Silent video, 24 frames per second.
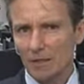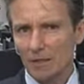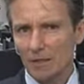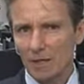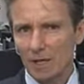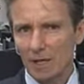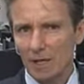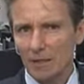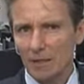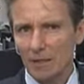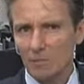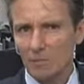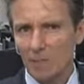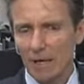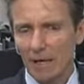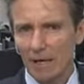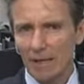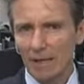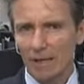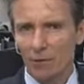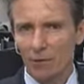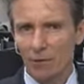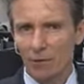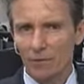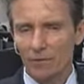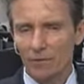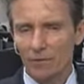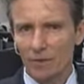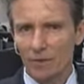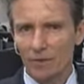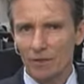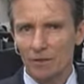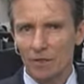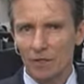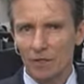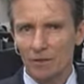that tightening may go
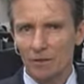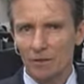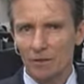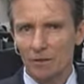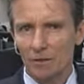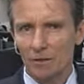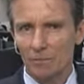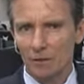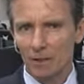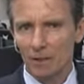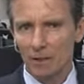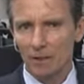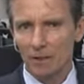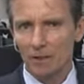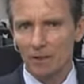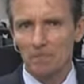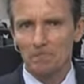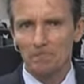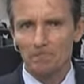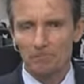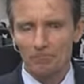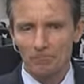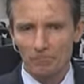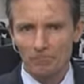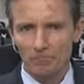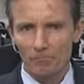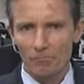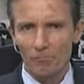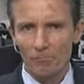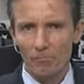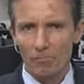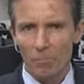off the agenda completely.